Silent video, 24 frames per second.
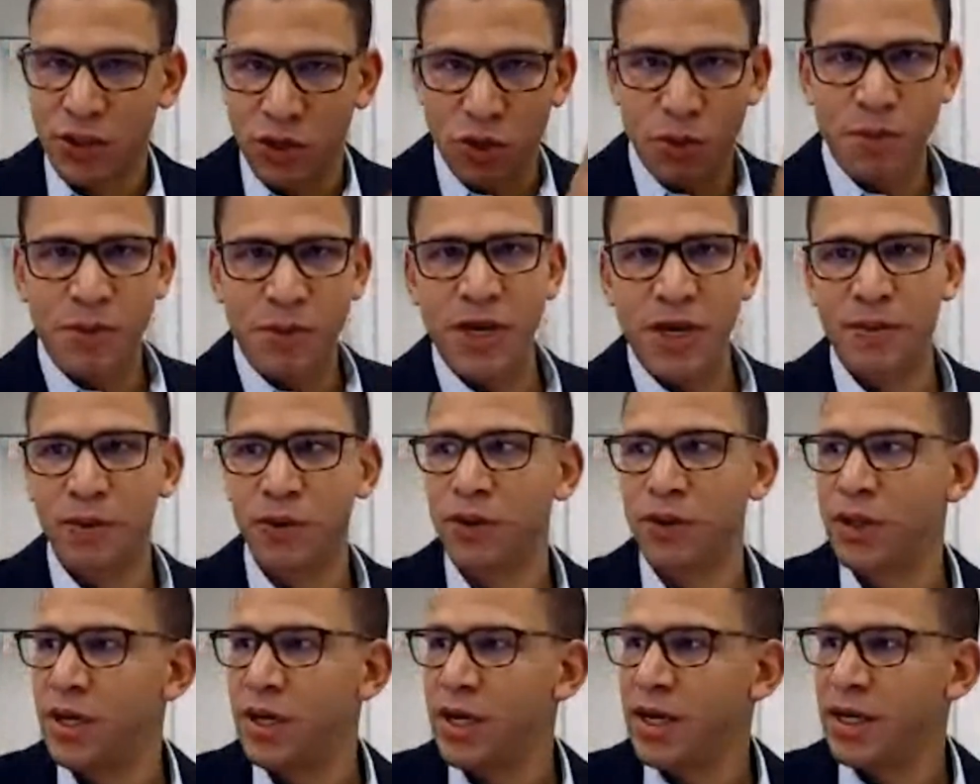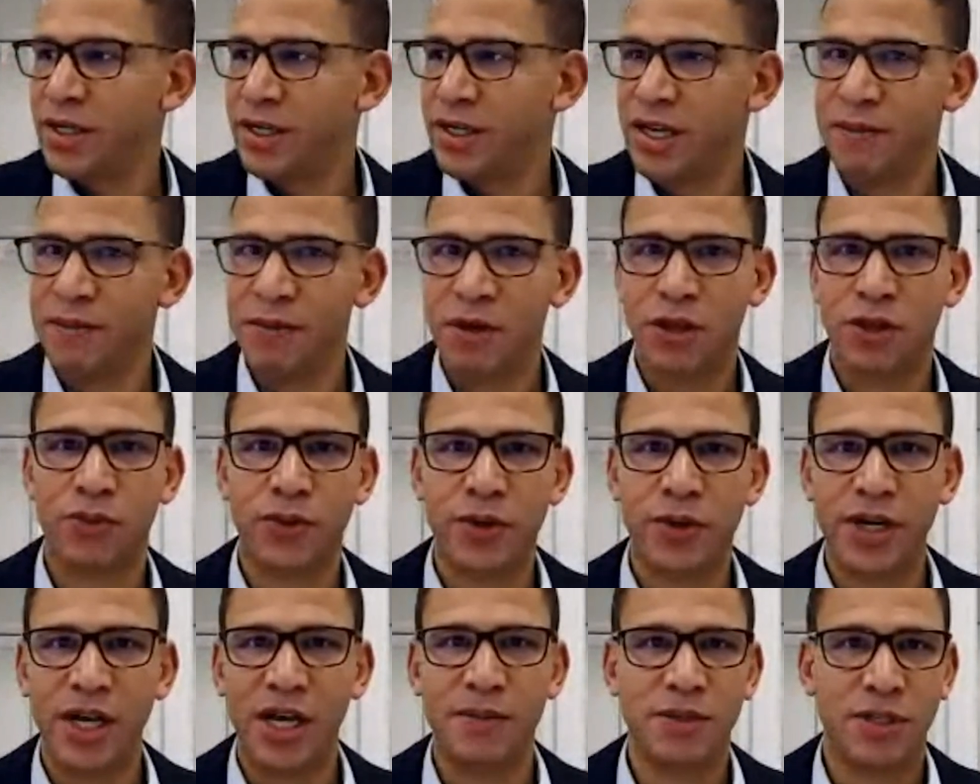group of people, give me
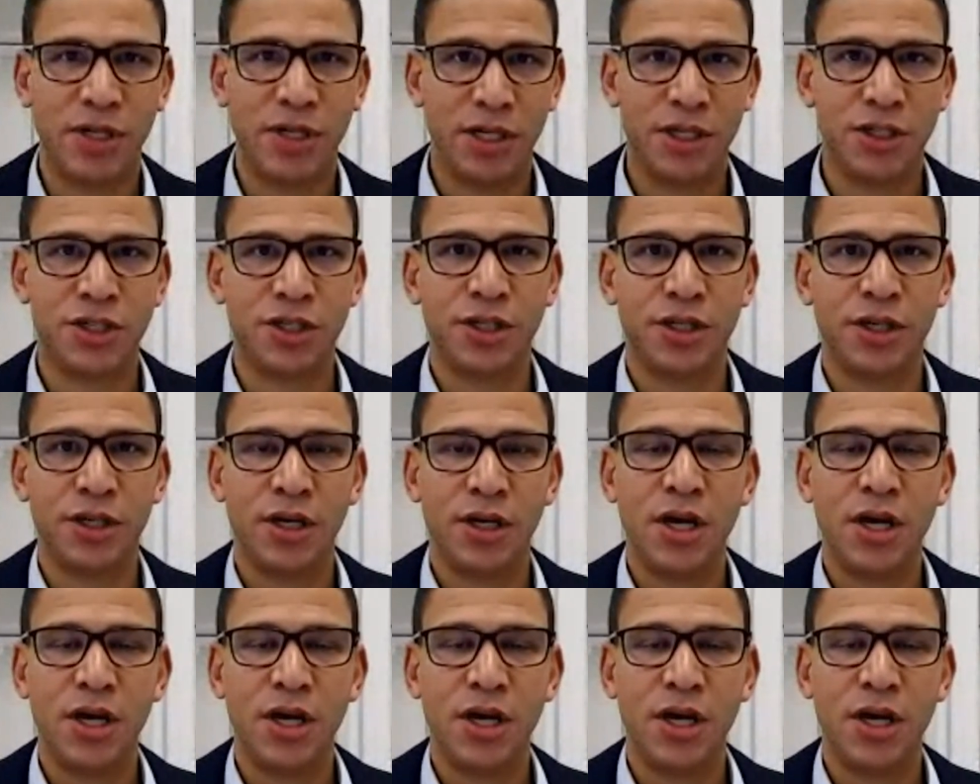3 names each.